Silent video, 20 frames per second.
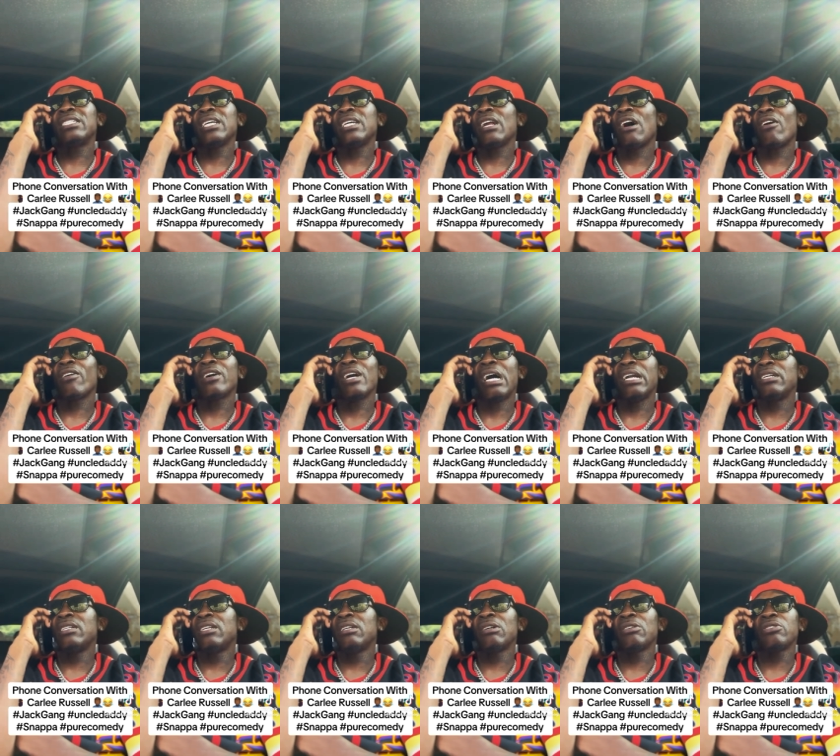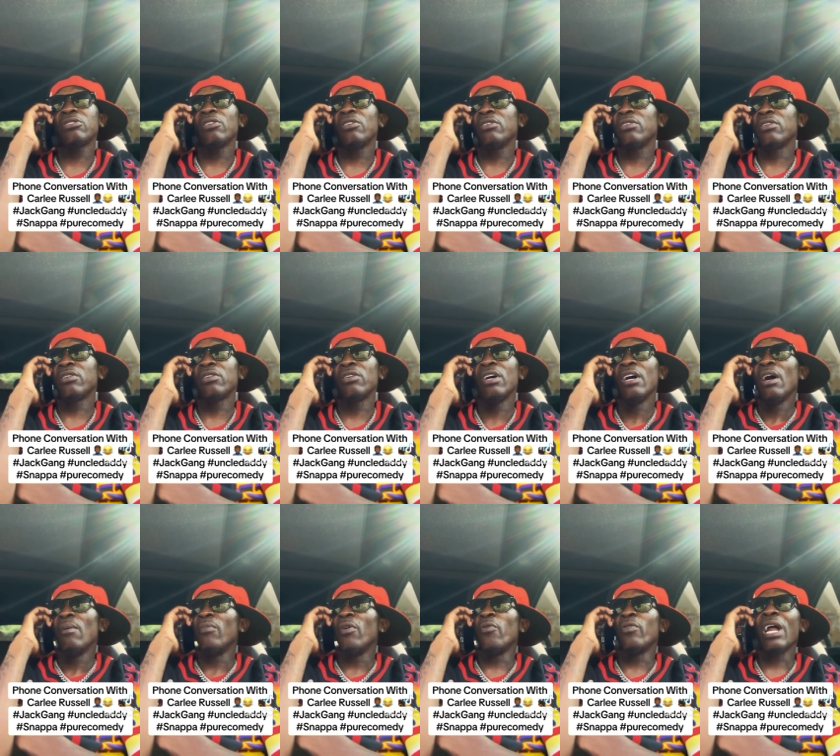saying all kind of damn stuff, girl.
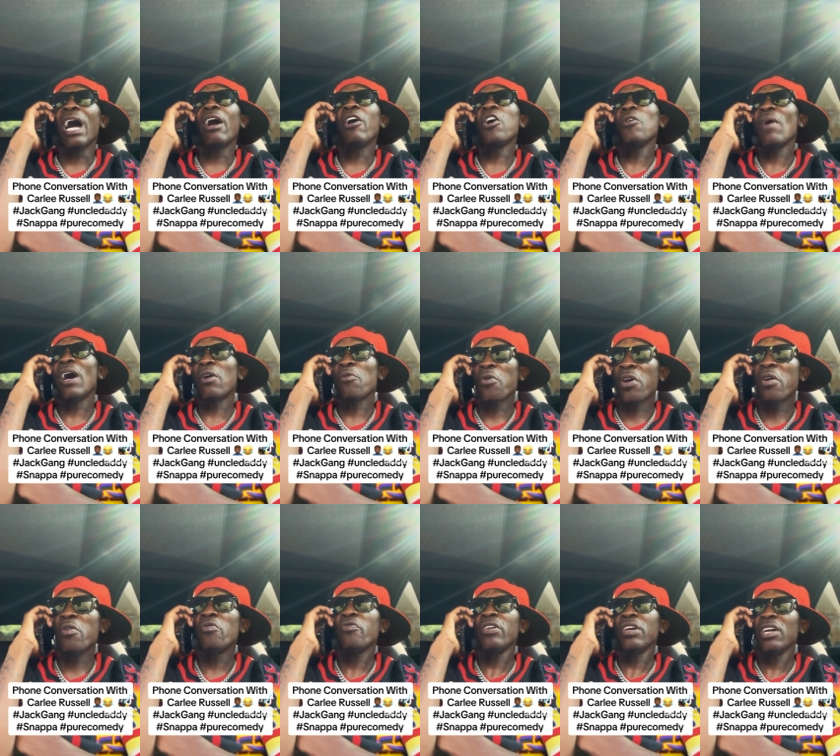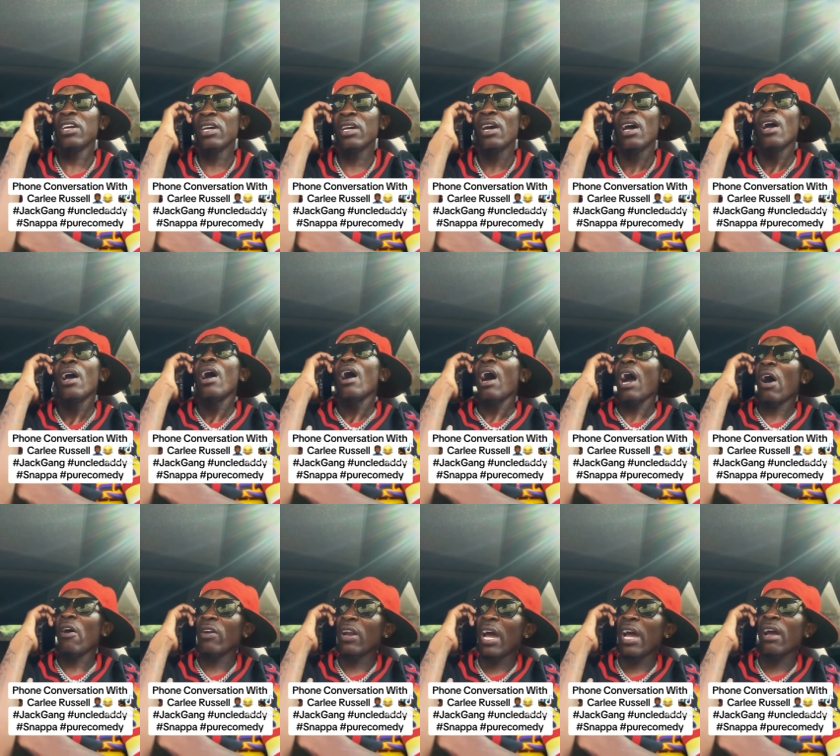But when I heard about the Red Roof Inn,
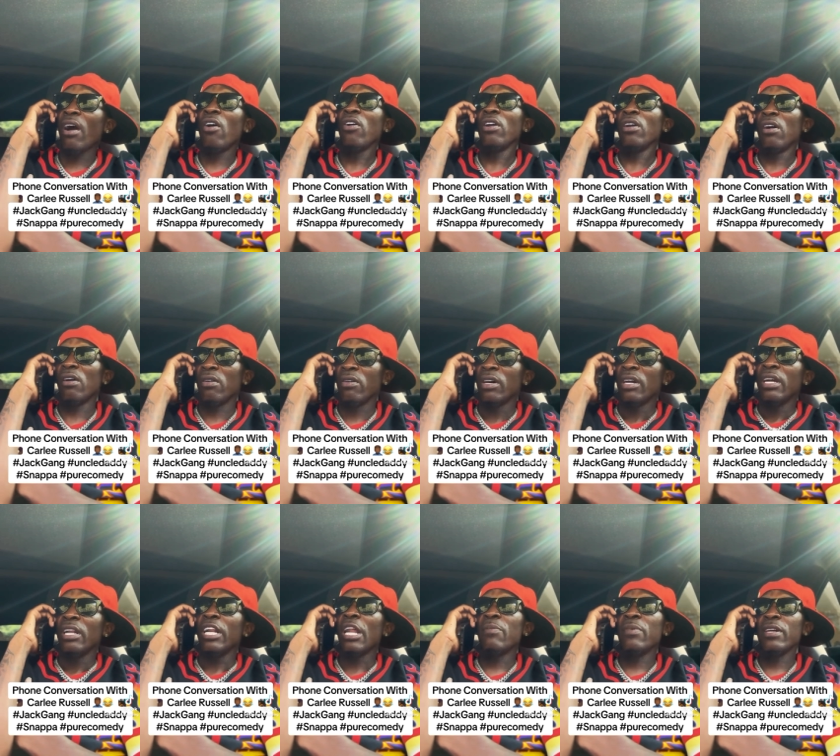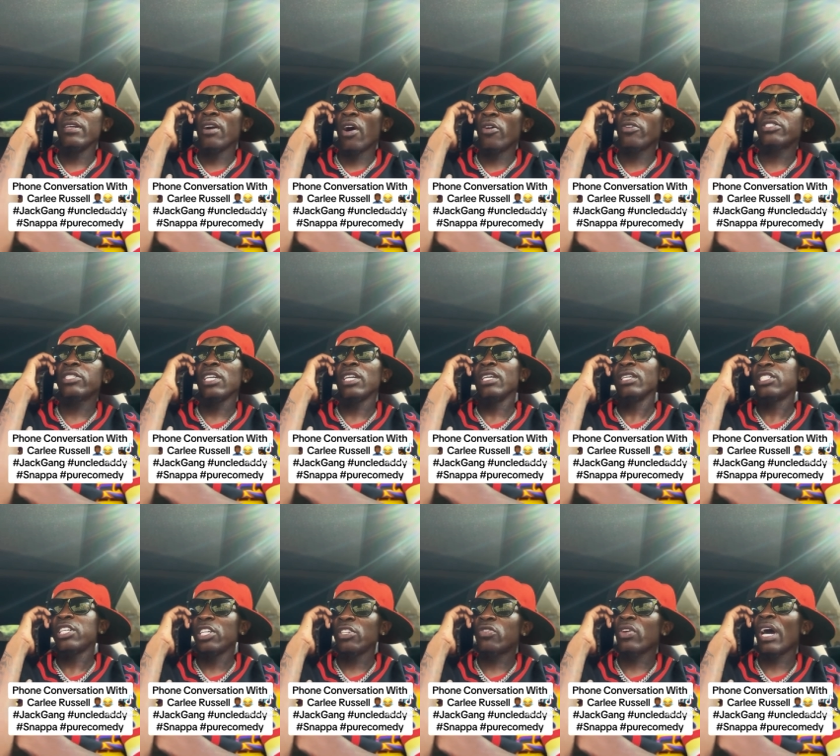I was like, hold up, let me go see.
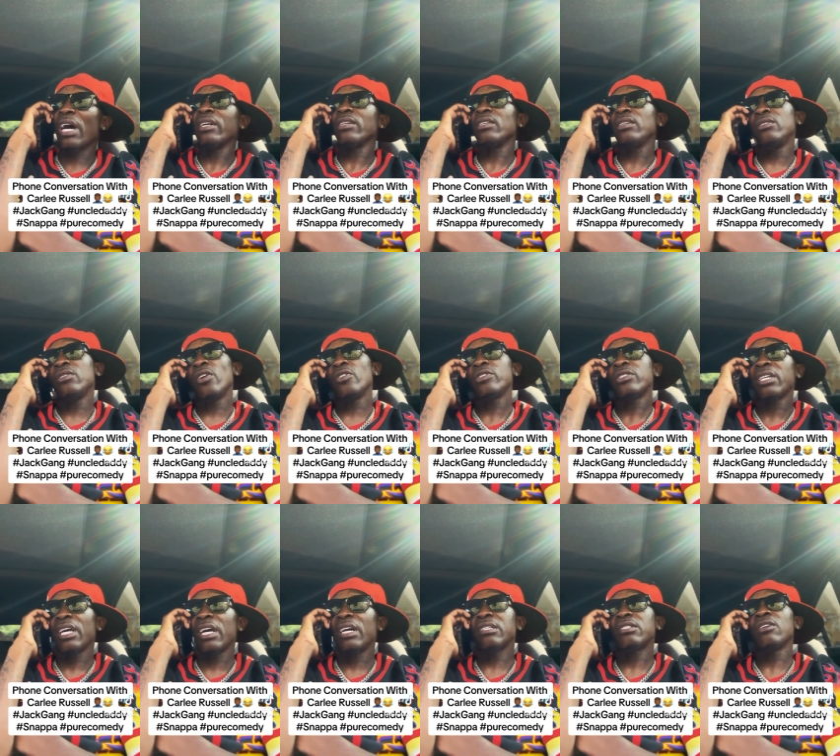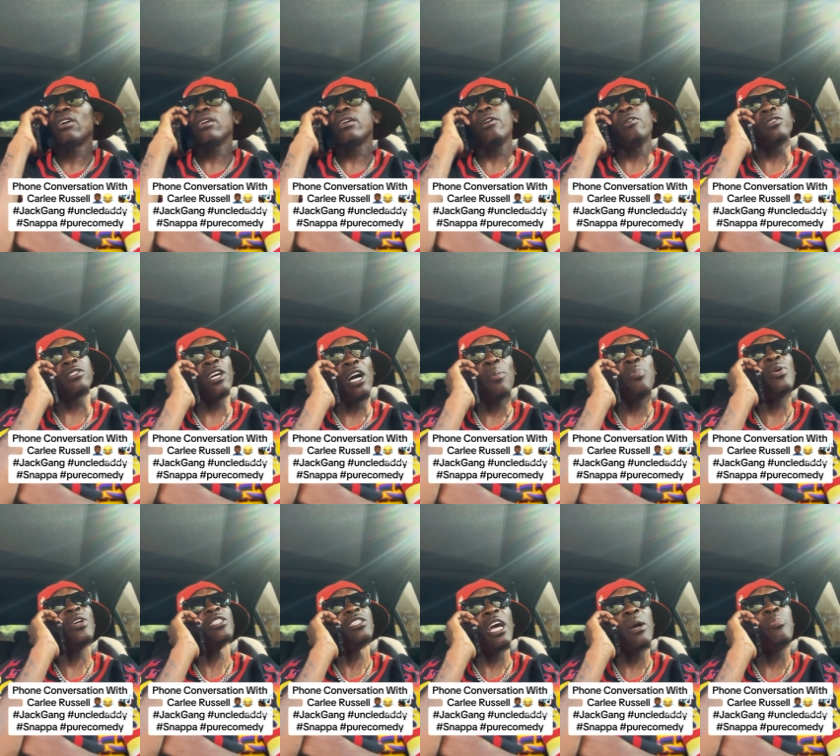She trying to you know sell something. Some
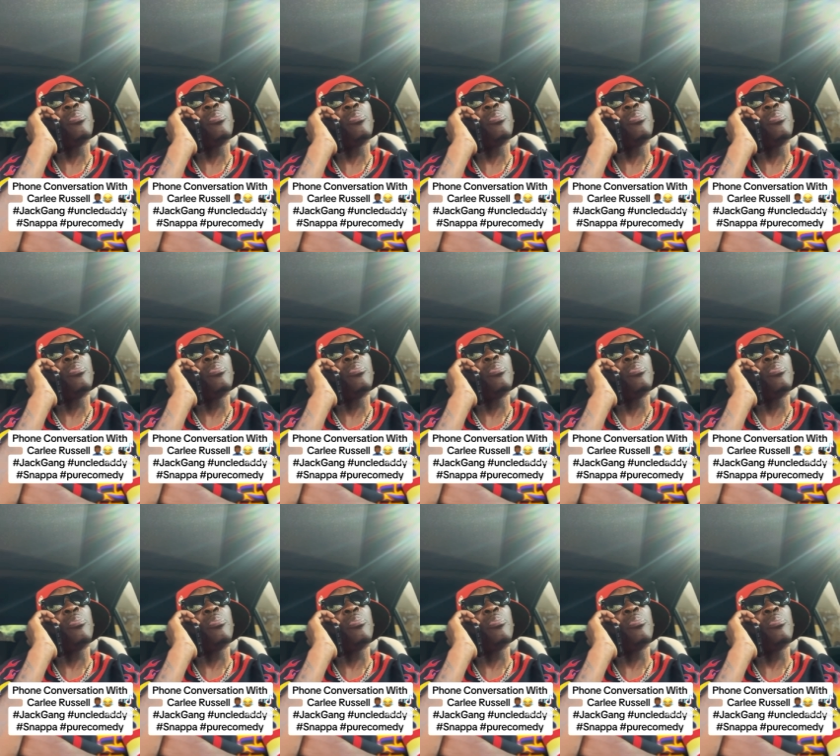pictures they